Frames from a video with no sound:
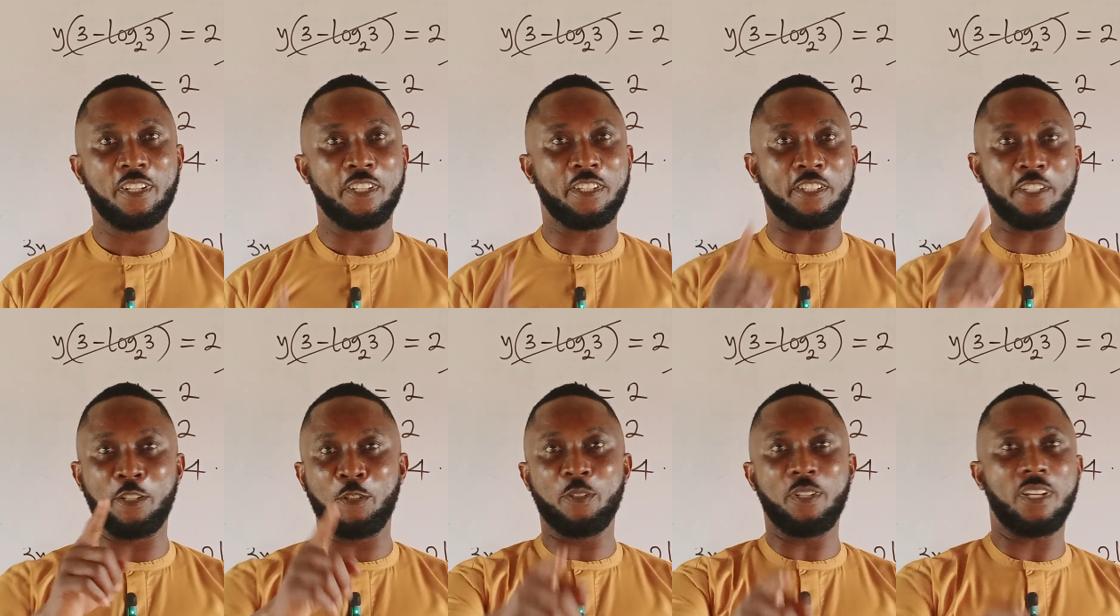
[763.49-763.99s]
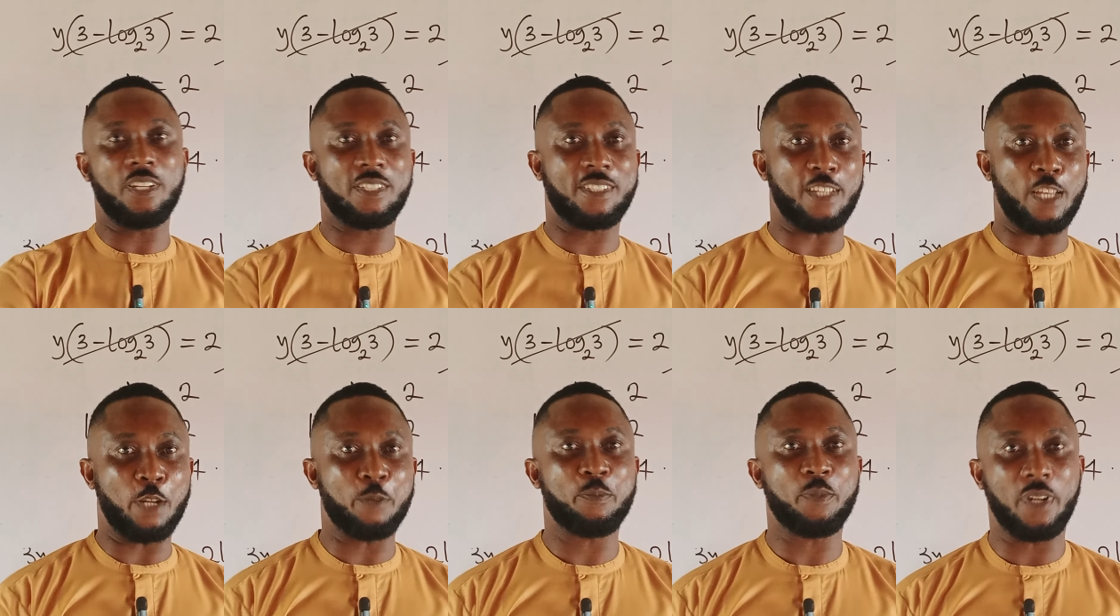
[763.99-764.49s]
See you next
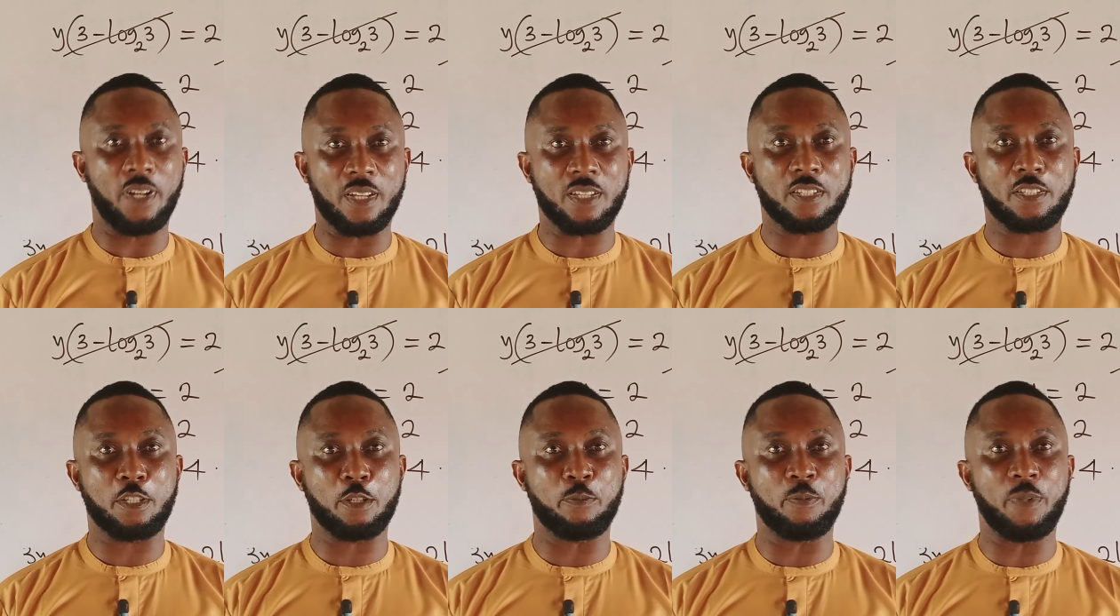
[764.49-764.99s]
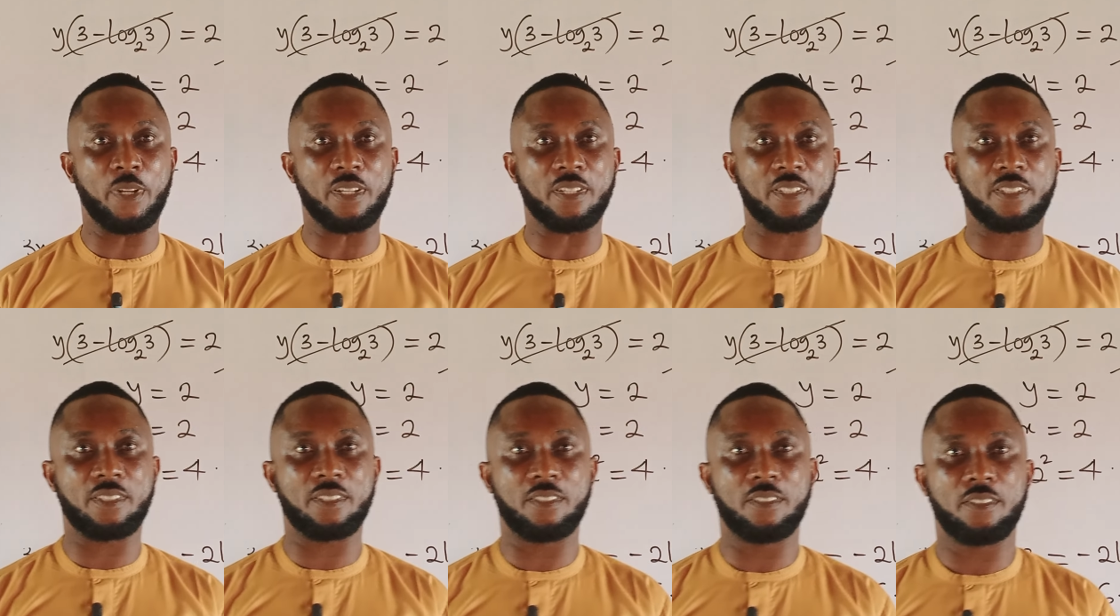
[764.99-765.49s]
time and stay
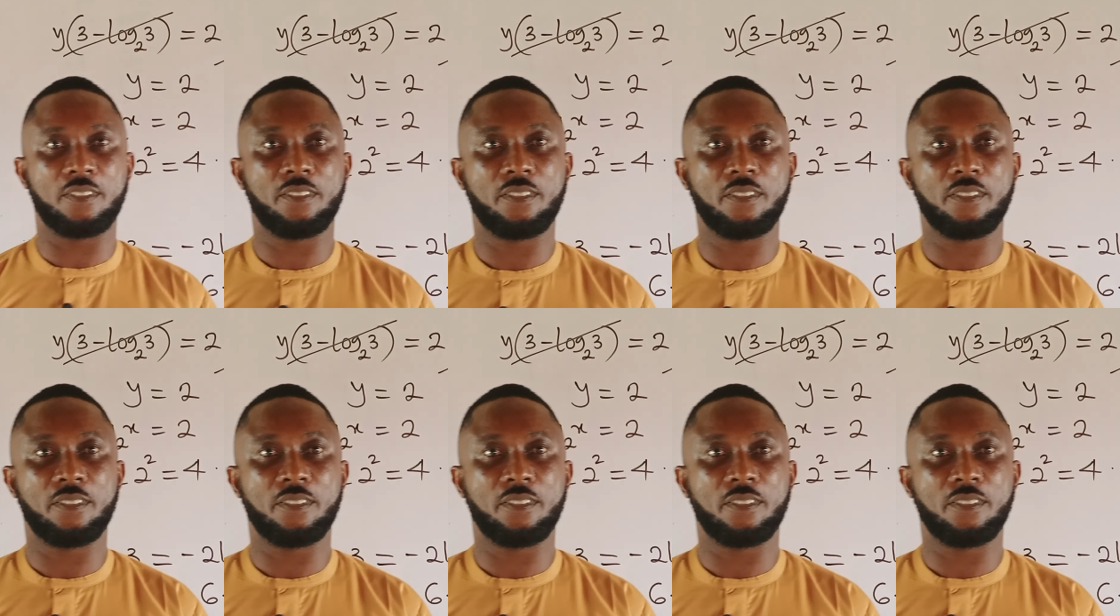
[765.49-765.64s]
blessed.